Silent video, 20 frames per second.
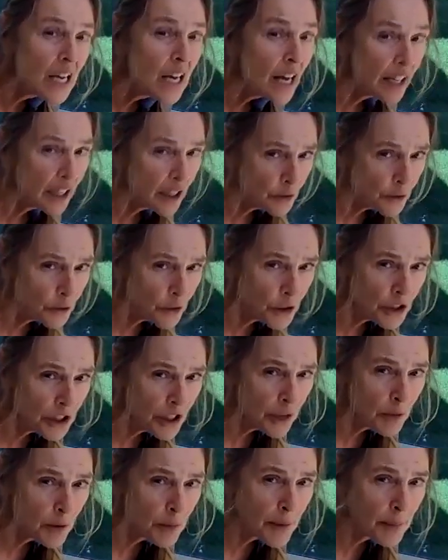And
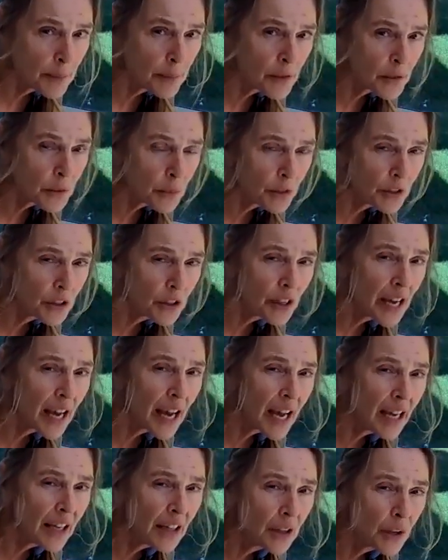inversion, remember, is when your
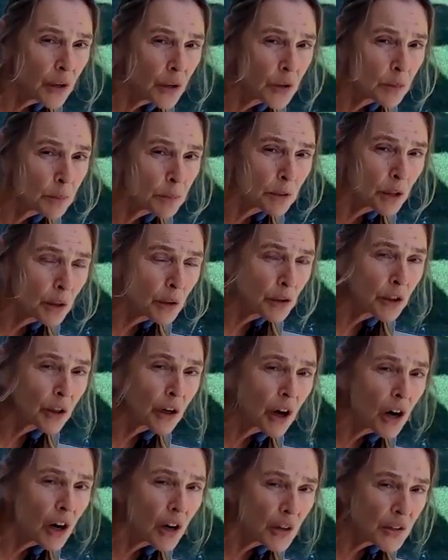head goes below your
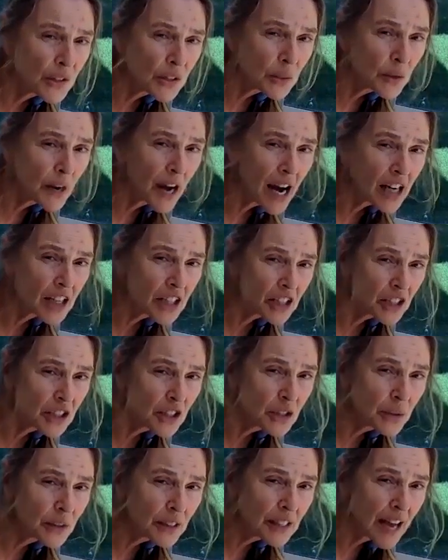heart. So we're actually
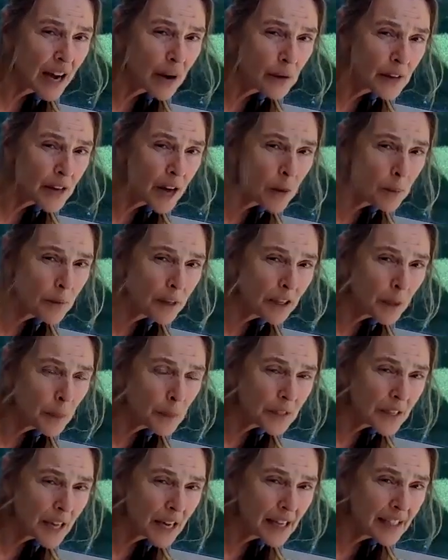doing that without being
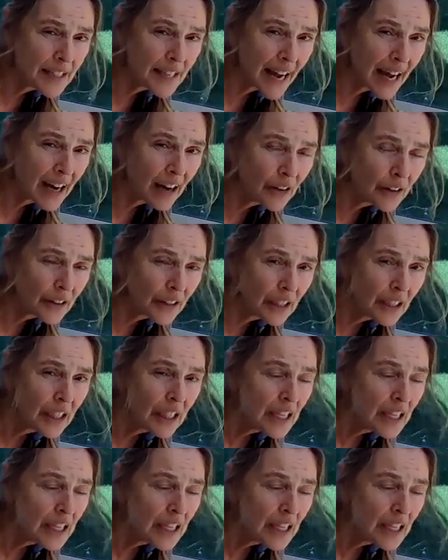upside down.